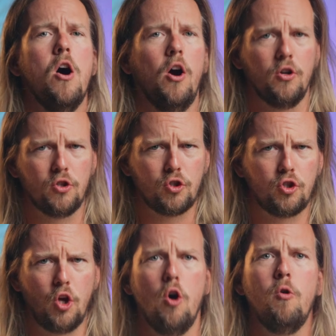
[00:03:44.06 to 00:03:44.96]
are
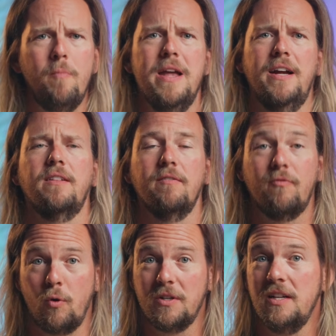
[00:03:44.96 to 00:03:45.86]
so big that
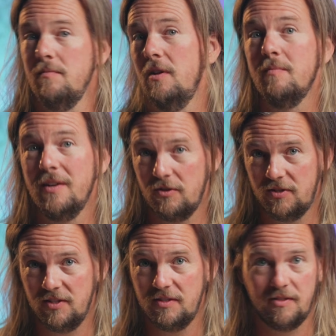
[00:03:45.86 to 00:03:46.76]
14mm
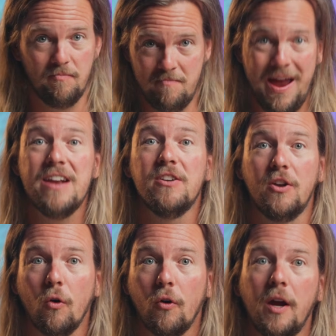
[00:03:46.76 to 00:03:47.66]
is
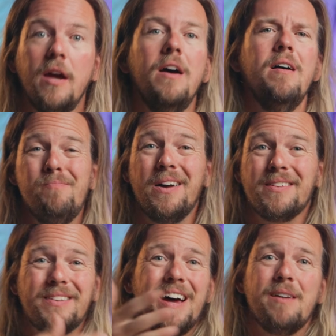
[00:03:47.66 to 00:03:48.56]
mandatory,
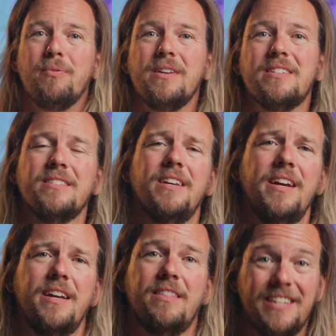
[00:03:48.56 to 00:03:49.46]
but places
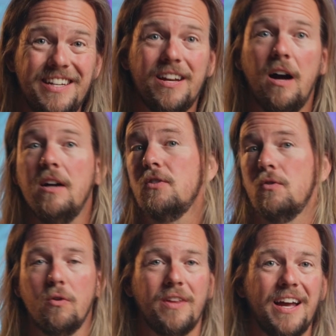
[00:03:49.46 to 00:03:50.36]
like the Tetons or
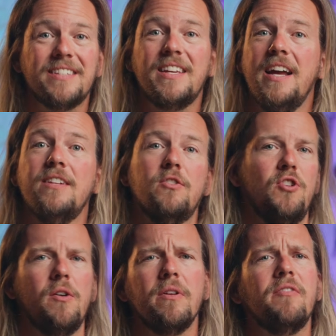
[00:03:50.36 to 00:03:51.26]
North Cascades are
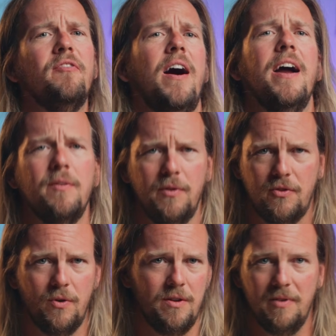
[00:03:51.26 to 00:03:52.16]
generally fine with
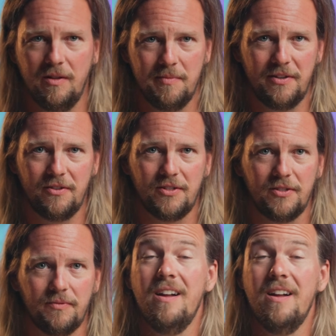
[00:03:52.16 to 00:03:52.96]
20mm.